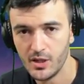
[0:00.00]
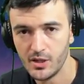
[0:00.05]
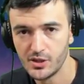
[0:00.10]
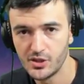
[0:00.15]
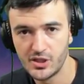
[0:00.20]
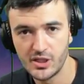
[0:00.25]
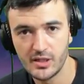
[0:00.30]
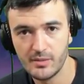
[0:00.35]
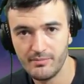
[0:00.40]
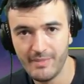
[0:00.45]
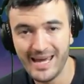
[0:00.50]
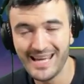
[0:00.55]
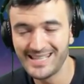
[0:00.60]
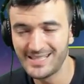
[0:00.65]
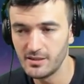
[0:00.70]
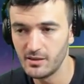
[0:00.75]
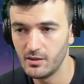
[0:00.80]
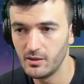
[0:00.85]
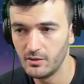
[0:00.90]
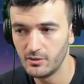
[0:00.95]
She
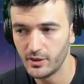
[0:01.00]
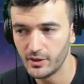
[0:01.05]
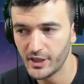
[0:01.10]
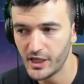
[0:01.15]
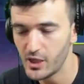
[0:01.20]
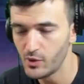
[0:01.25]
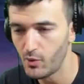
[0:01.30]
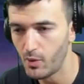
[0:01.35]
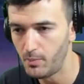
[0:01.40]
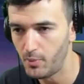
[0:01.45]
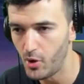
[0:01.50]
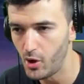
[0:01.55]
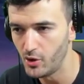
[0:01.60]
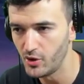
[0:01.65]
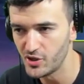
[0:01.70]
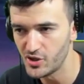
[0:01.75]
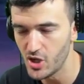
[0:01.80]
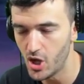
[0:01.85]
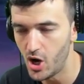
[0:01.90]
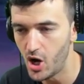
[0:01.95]
makes Hero
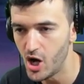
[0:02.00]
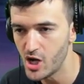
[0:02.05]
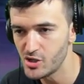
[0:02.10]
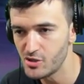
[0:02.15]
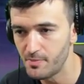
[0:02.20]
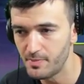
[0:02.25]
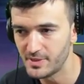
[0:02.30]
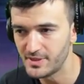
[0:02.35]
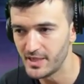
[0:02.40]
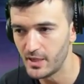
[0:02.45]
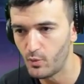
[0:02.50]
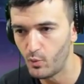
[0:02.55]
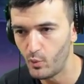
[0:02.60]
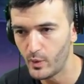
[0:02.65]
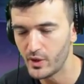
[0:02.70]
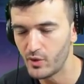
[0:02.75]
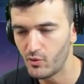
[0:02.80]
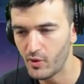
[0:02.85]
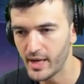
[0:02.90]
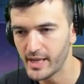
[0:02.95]
Brawlers 100%
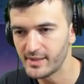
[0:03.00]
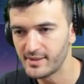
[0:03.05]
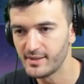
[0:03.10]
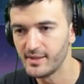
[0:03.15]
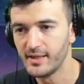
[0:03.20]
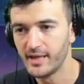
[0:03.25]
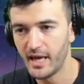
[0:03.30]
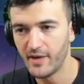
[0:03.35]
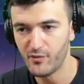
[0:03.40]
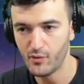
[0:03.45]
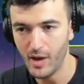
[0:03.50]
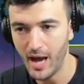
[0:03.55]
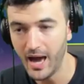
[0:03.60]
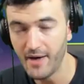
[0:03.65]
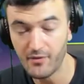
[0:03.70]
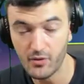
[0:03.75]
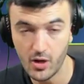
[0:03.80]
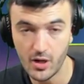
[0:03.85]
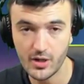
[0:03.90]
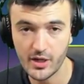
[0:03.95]
win rate if you
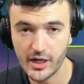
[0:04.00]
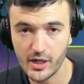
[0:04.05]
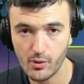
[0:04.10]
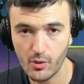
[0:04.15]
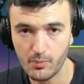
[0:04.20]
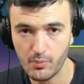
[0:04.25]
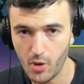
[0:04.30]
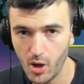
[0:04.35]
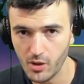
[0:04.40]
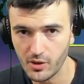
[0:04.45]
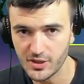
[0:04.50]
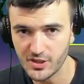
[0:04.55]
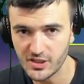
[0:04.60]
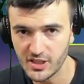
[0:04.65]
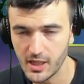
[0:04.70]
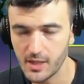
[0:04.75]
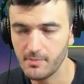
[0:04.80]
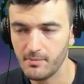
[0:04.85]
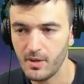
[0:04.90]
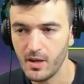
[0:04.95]
have her on a Hero Brawlers
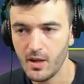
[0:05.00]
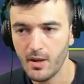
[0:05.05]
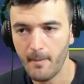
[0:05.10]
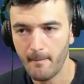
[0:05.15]
team.